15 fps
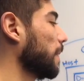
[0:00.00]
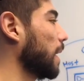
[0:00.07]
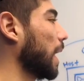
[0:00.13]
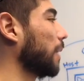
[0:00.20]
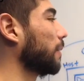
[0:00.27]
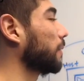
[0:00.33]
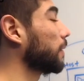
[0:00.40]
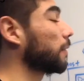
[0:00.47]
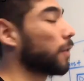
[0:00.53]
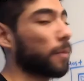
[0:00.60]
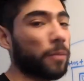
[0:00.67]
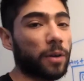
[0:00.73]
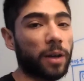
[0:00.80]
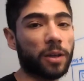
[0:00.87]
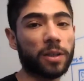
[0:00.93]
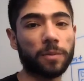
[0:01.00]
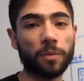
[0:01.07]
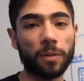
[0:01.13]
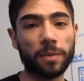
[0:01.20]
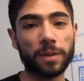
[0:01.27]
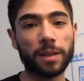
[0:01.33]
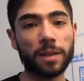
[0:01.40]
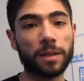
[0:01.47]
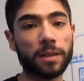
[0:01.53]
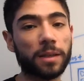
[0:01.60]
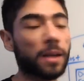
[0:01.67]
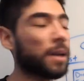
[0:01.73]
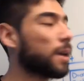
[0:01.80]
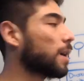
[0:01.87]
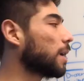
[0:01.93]
However, for production purposes,
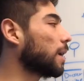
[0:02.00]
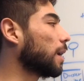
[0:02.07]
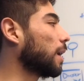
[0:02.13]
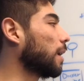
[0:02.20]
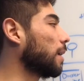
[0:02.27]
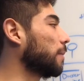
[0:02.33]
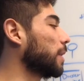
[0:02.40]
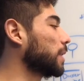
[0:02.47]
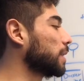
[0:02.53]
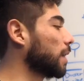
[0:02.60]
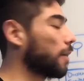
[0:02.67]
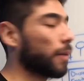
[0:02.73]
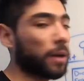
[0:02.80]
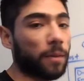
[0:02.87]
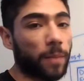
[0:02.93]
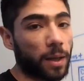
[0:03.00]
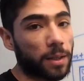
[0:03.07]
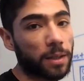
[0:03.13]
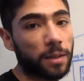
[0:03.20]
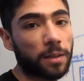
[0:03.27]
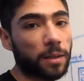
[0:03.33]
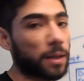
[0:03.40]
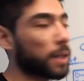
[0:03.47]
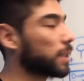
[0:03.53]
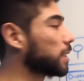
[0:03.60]
it's not recommended.